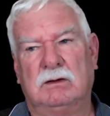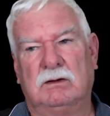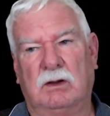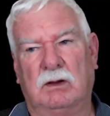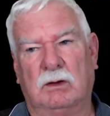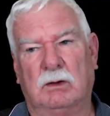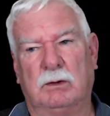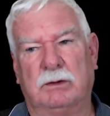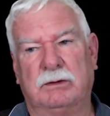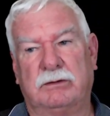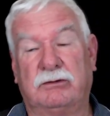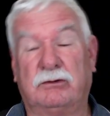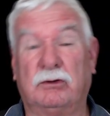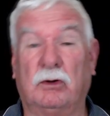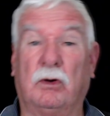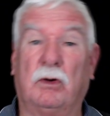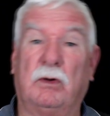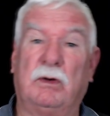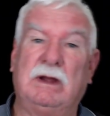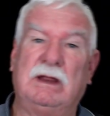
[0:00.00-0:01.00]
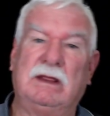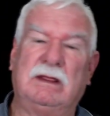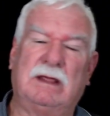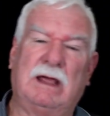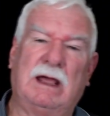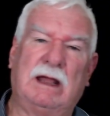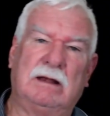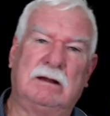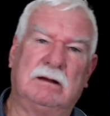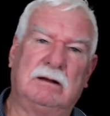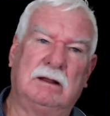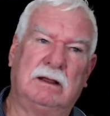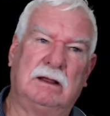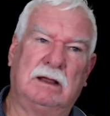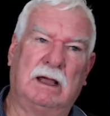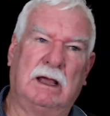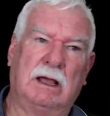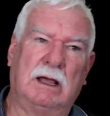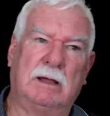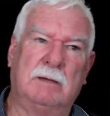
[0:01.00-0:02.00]
tell the story that
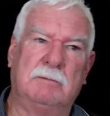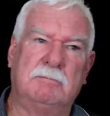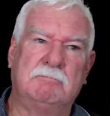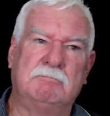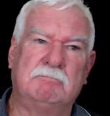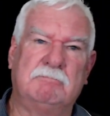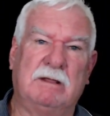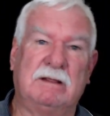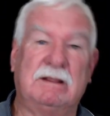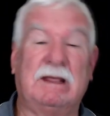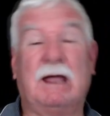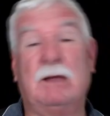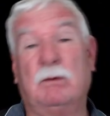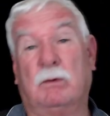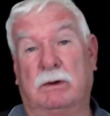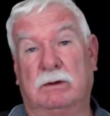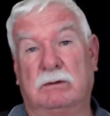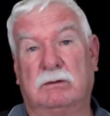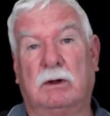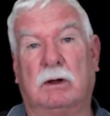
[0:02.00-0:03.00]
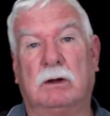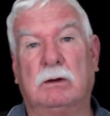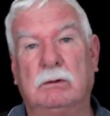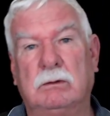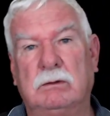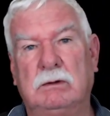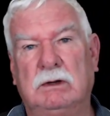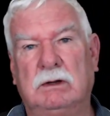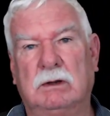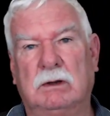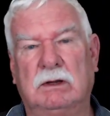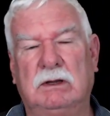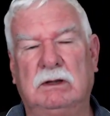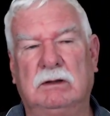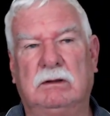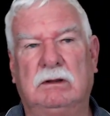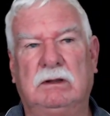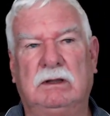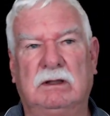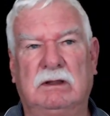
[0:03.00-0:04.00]
they want told. You're
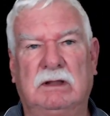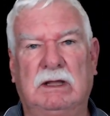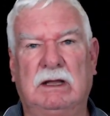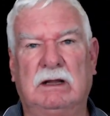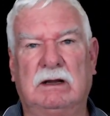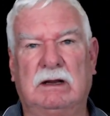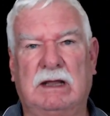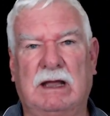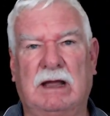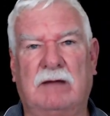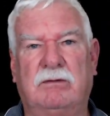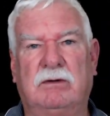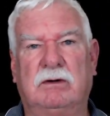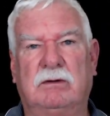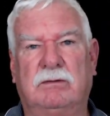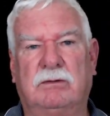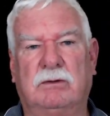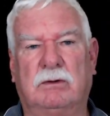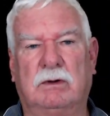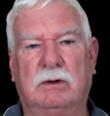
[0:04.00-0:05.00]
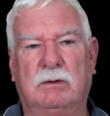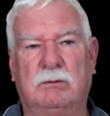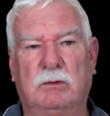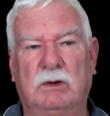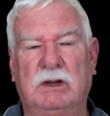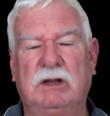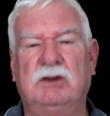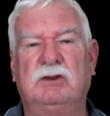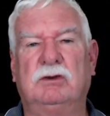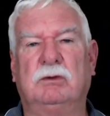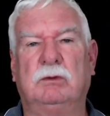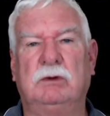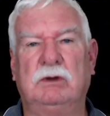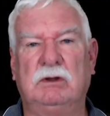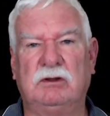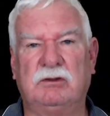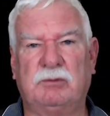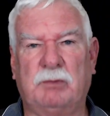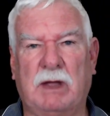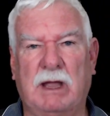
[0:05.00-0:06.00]
there to cover it for a regional
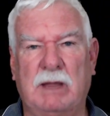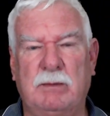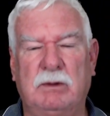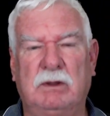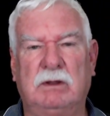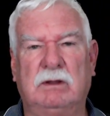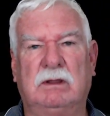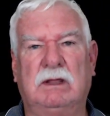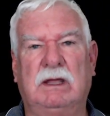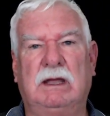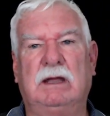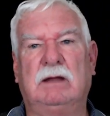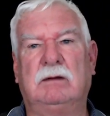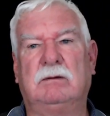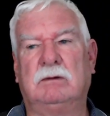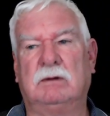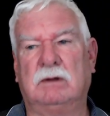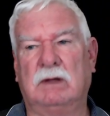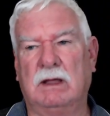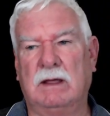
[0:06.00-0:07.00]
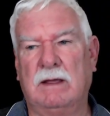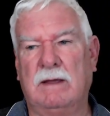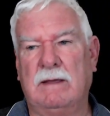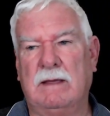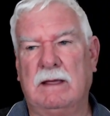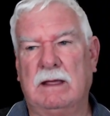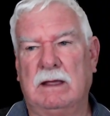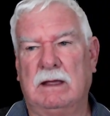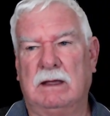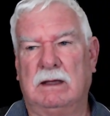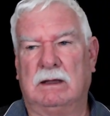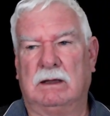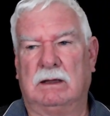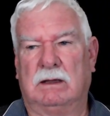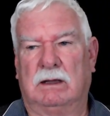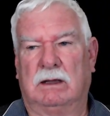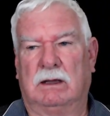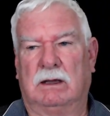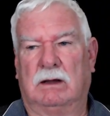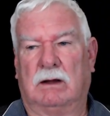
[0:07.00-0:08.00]
newspaper. You're there to,
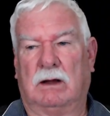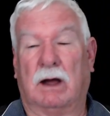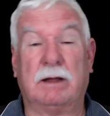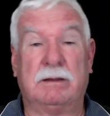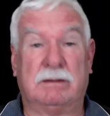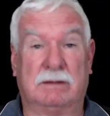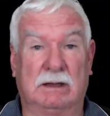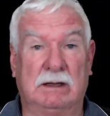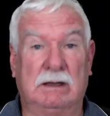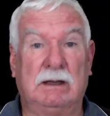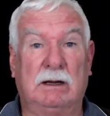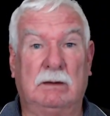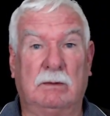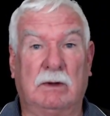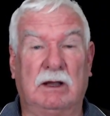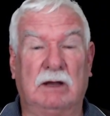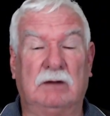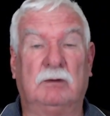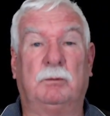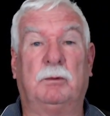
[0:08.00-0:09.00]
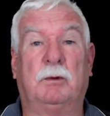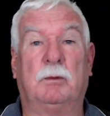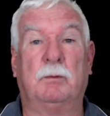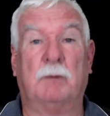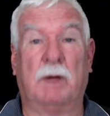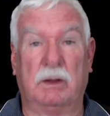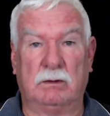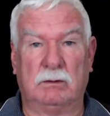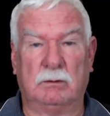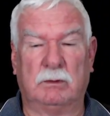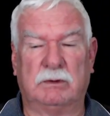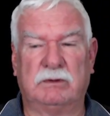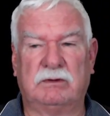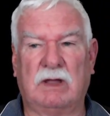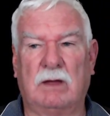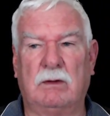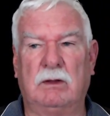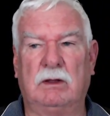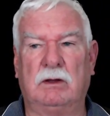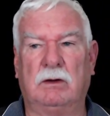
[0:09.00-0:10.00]
I think anyway, to promote what's
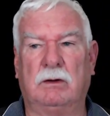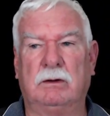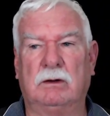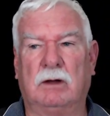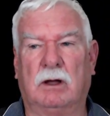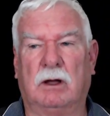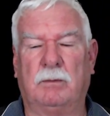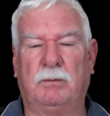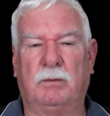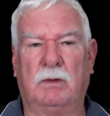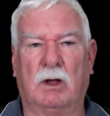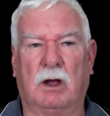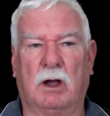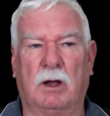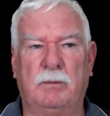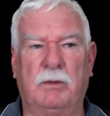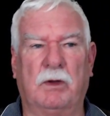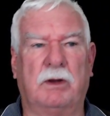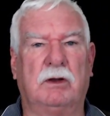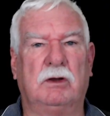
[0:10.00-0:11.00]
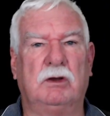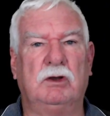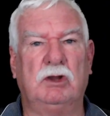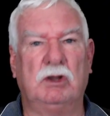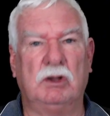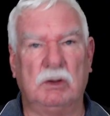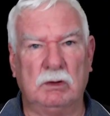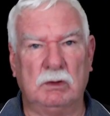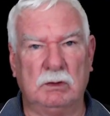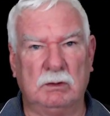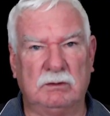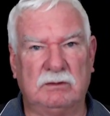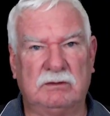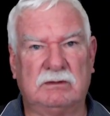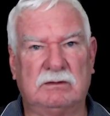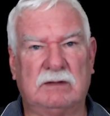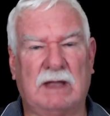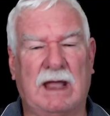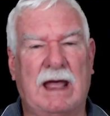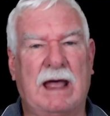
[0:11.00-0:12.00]
going on. I'm not a
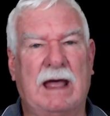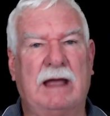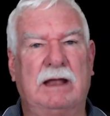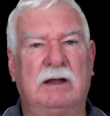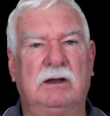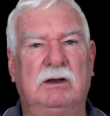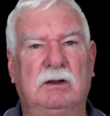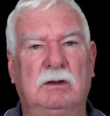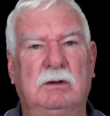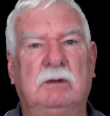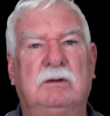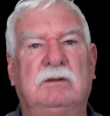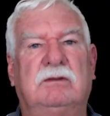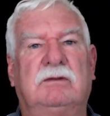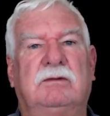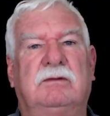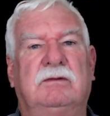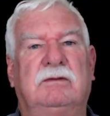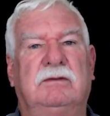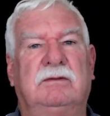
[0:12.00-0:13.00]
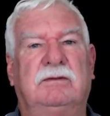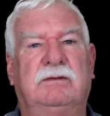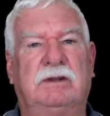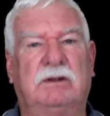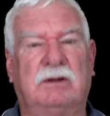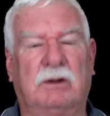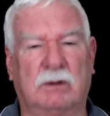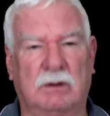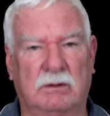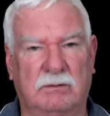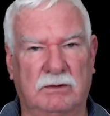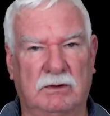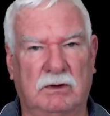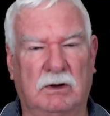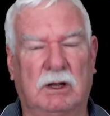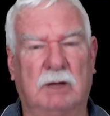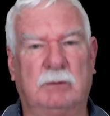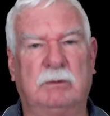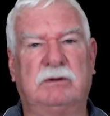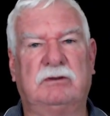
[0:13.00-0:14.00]
hard news photographer.
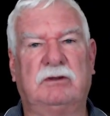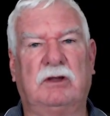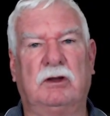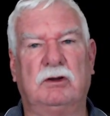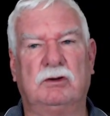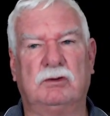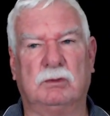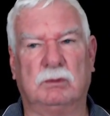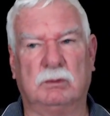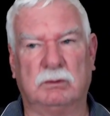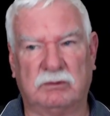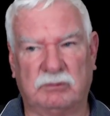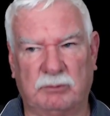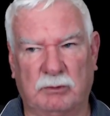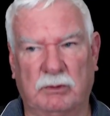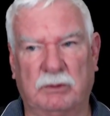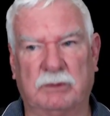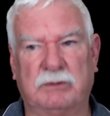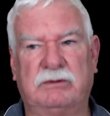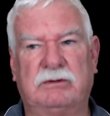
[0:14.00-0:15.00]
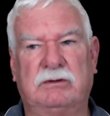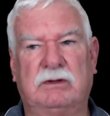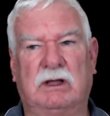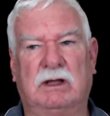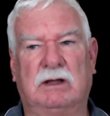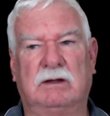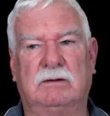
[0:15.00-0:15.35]
I'm a social sports